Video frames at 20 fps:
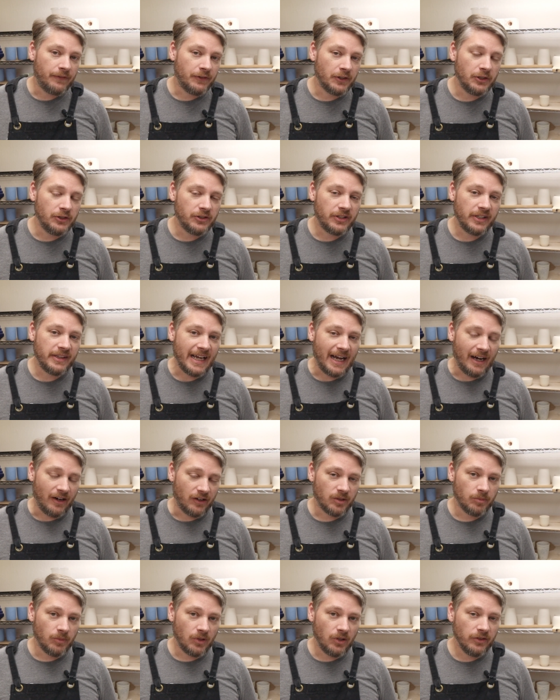If you're using the
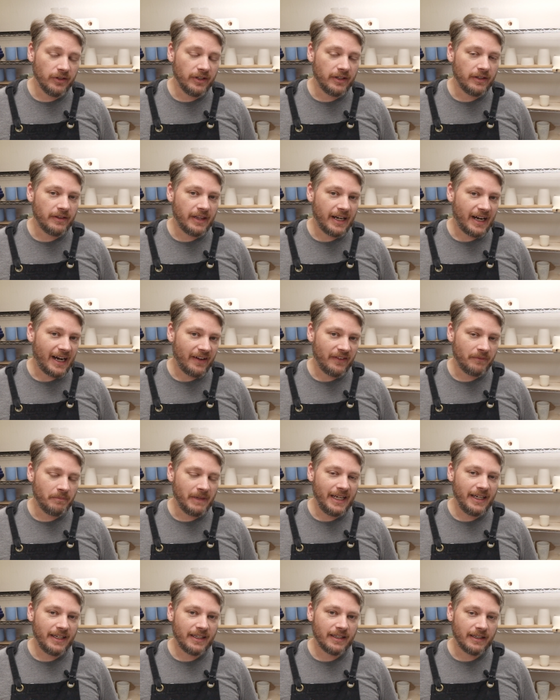outer mold that I
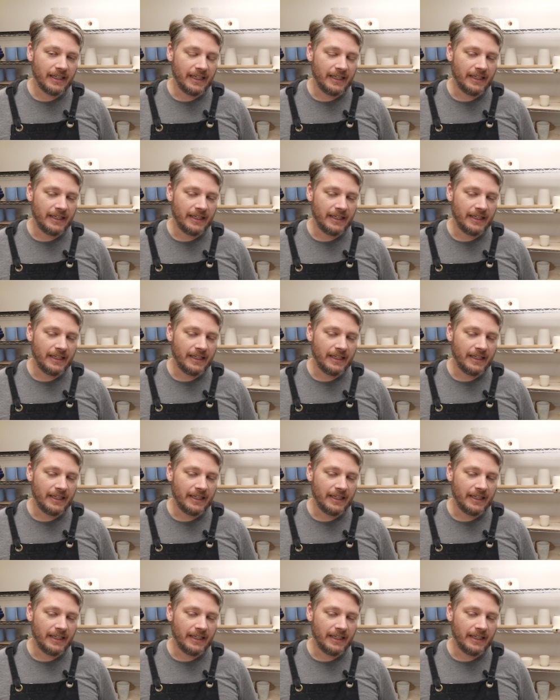make,